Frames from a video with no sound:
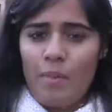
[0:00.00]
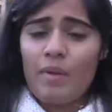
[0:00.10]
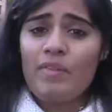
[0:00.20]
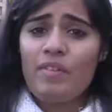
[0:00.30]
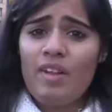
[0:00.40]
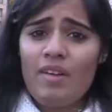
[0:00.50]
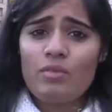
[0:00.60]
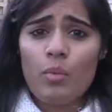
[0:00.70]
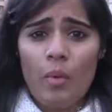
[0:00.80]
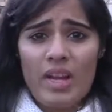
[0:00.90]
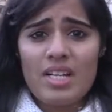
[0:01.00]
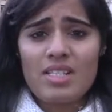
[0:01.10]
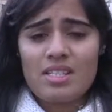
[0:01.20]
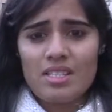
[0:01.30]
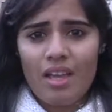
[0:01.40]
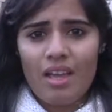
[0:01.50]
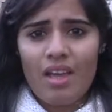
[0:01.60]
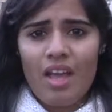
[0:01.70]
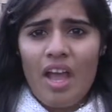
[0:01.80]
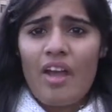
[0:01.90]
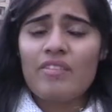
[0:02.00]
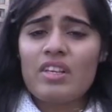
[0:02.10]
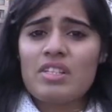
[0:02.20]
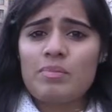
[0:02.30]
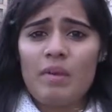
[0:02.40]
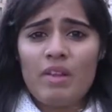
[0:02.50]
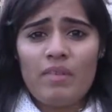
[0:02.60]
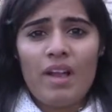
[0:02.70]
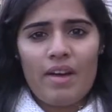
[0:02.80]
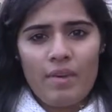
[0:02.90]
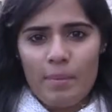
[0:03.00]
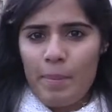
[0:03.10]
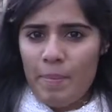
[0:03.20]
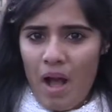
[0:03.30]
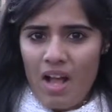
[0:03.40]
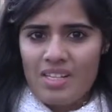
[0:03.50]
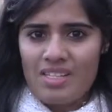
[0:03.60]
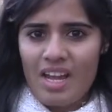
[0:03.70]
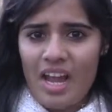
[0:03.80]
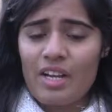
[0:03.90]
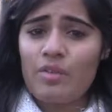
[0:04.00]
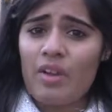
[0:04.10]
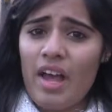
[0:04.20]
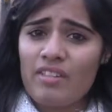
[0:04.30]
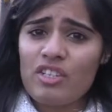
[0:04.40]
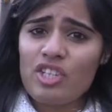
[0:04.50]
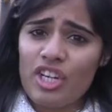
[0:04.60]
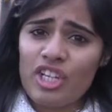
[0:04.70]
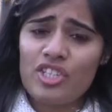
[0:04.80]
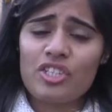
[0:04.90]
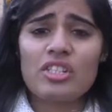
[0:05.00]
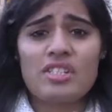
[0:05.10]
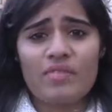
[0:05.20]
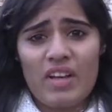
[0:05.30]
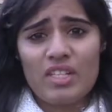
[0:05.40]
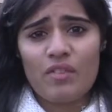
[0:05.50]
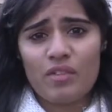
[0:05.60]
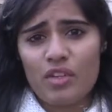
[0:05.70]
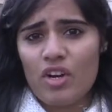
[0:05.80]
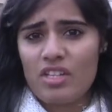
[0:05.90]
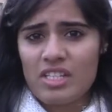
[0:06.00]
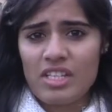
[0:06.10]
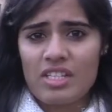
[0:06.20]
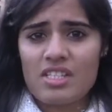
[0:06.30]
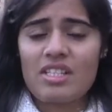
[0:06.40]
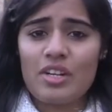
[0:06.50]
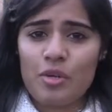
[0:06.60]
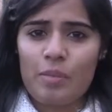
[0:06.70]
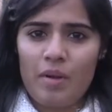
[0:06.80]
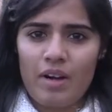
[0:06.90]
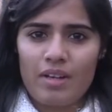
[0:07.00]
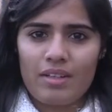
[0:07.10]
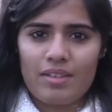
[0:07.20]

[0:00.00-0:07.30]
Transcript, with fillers: But we will have to wait and see if this bill will ever be passed and it will ever change the face of New York City's Central Park.